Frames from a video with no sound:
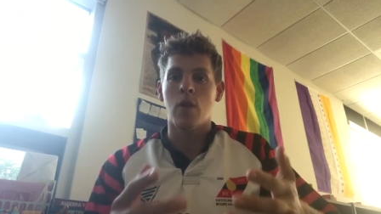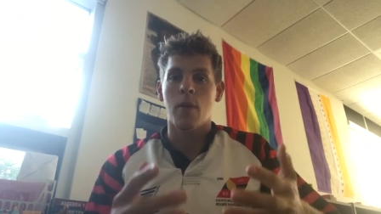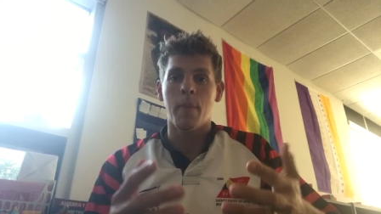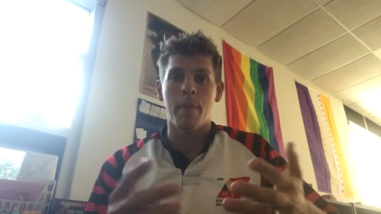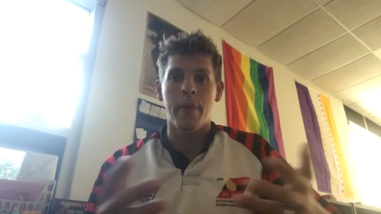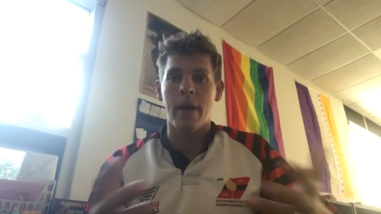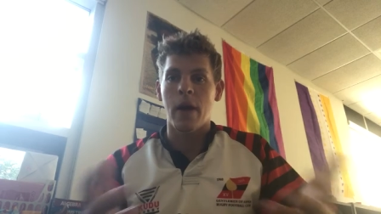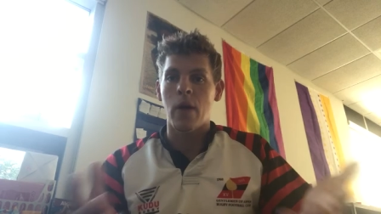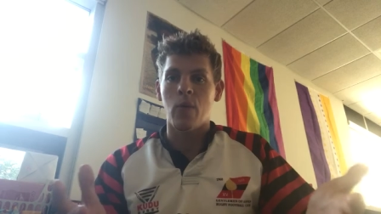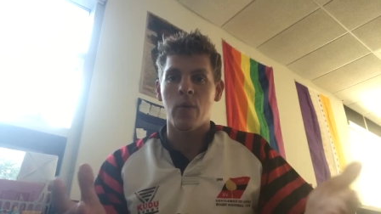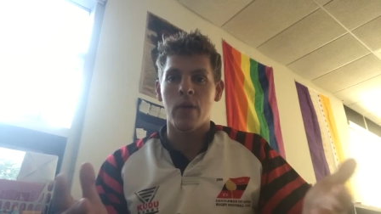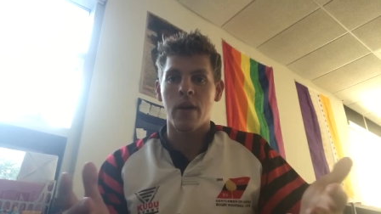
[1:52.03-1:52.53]

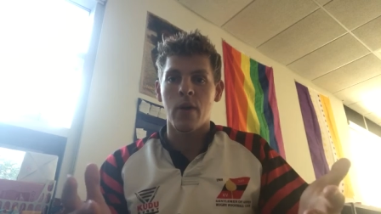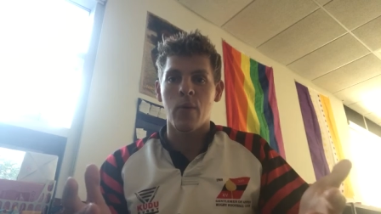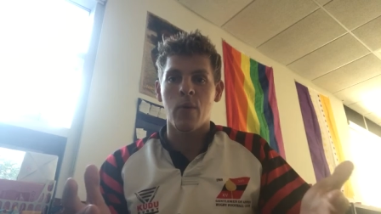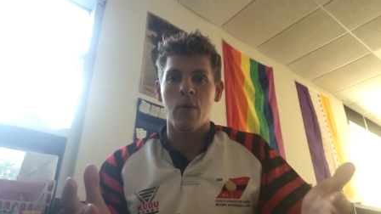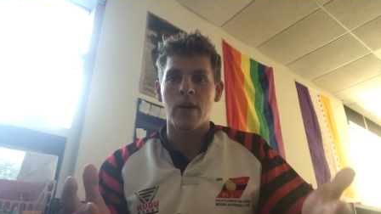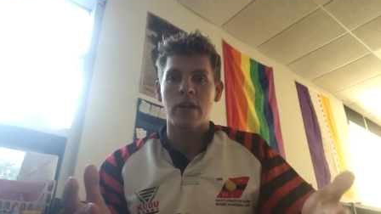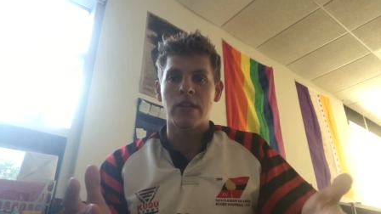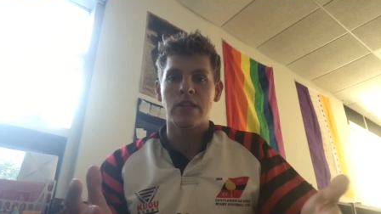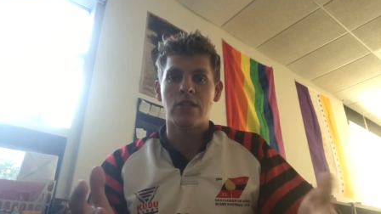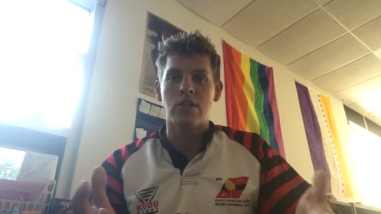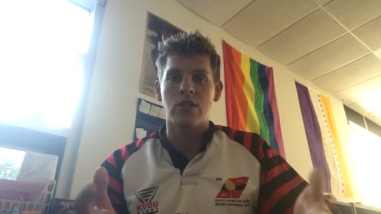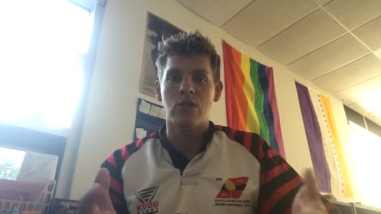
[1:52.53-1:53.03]
about what I
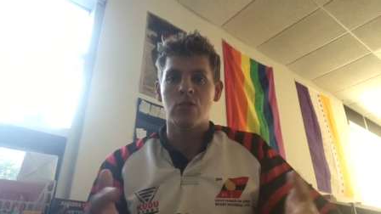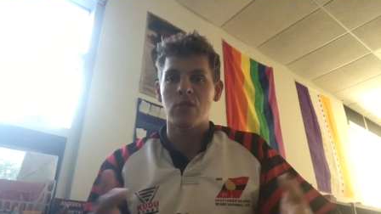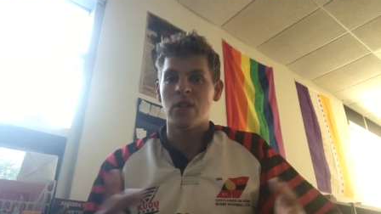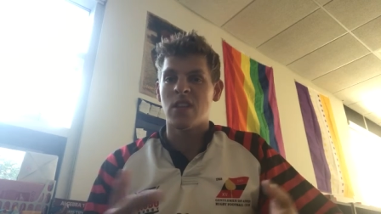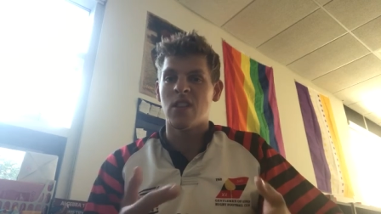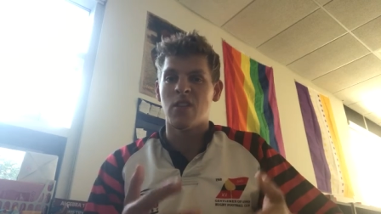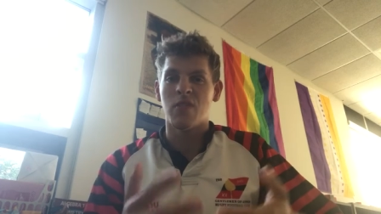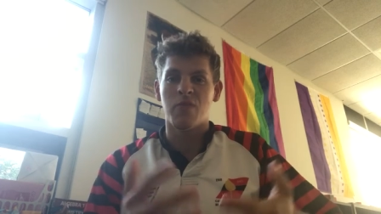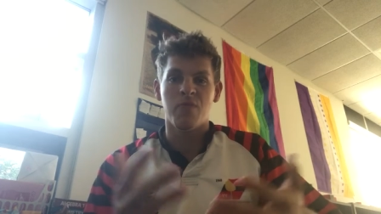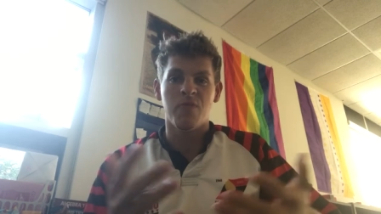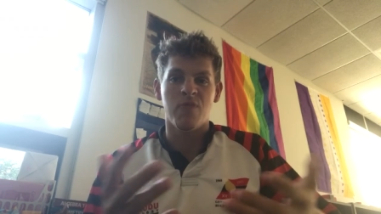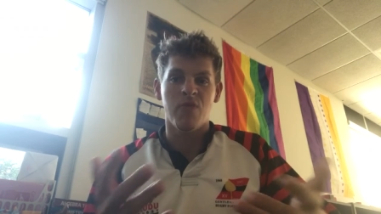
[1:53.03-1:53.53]
wanted to
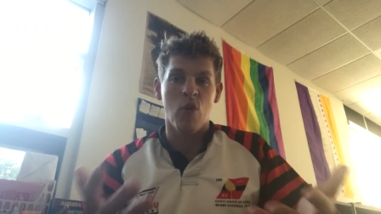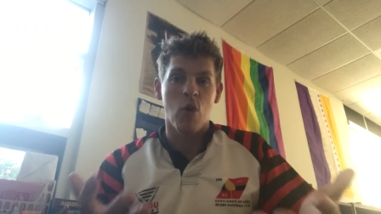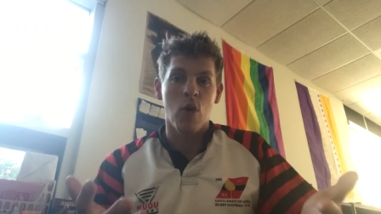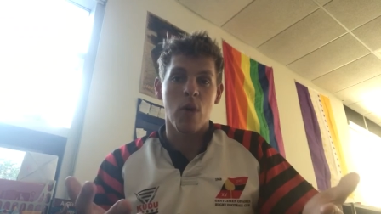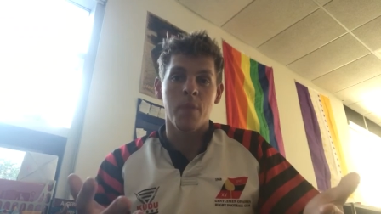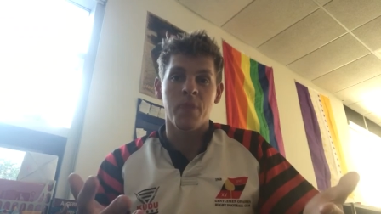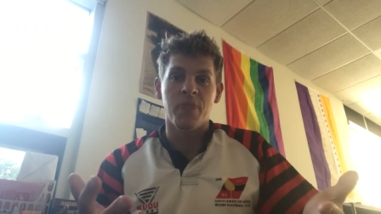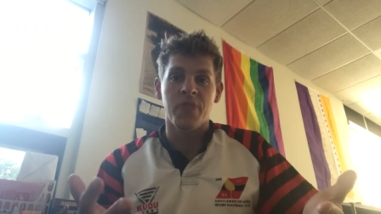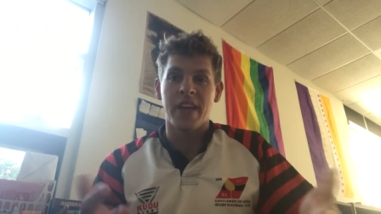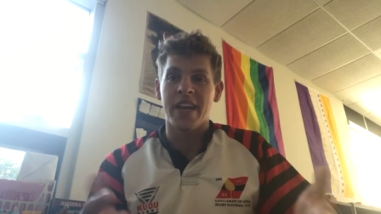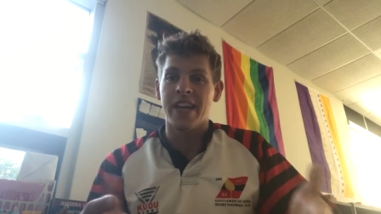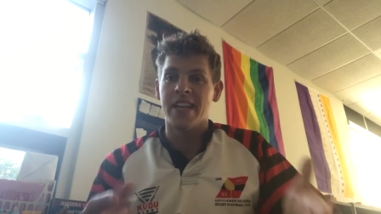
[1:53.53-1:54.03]
in the
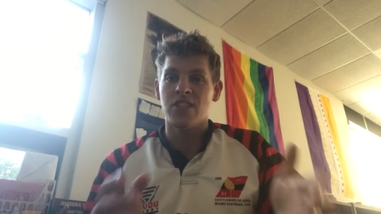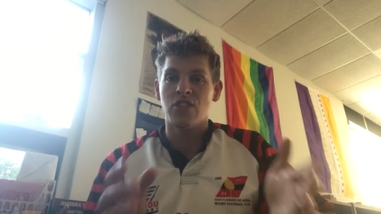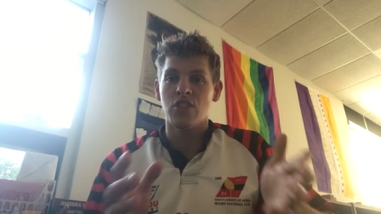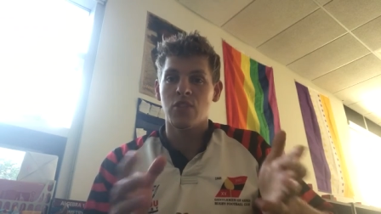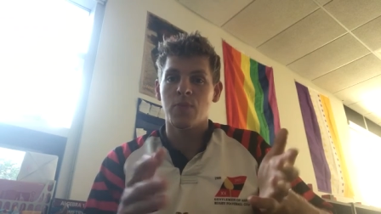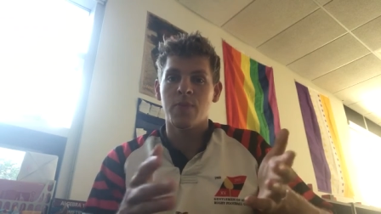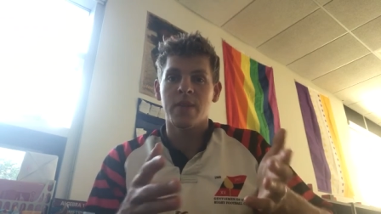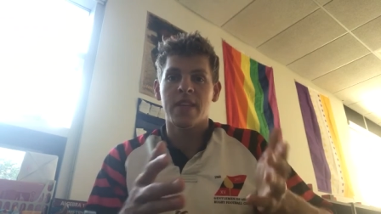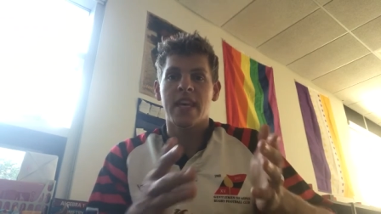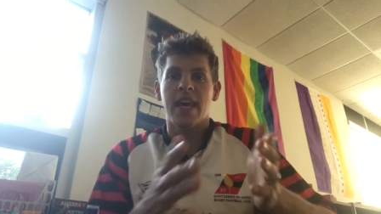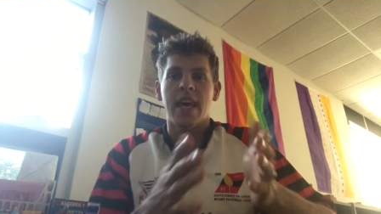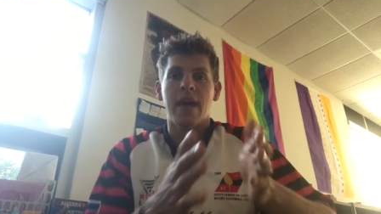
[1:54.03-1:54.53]
form. And it
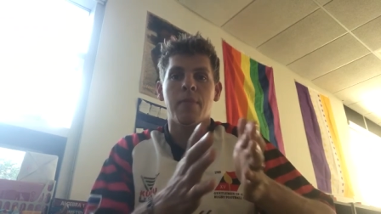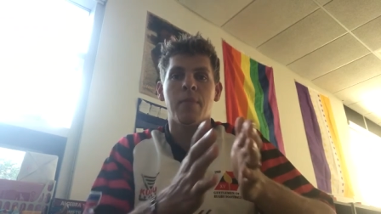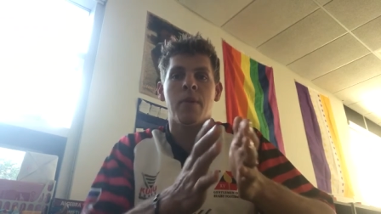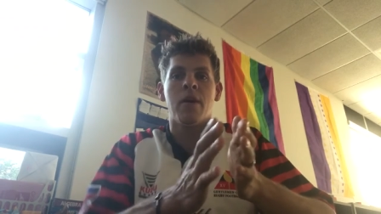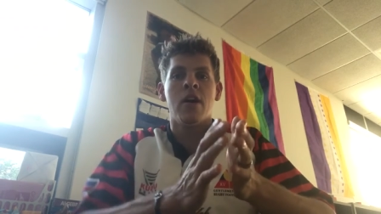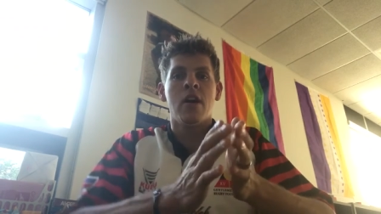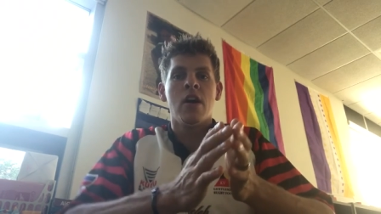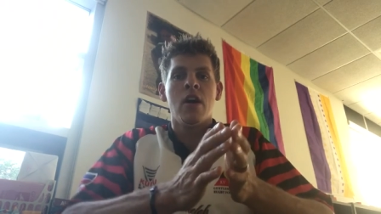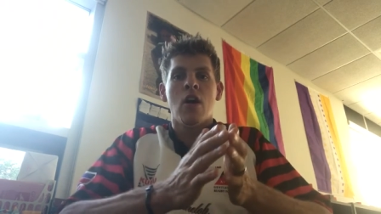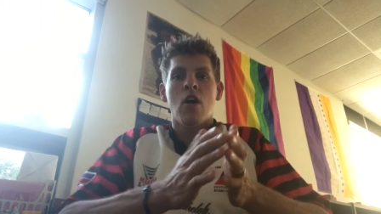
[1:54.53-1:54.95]
just became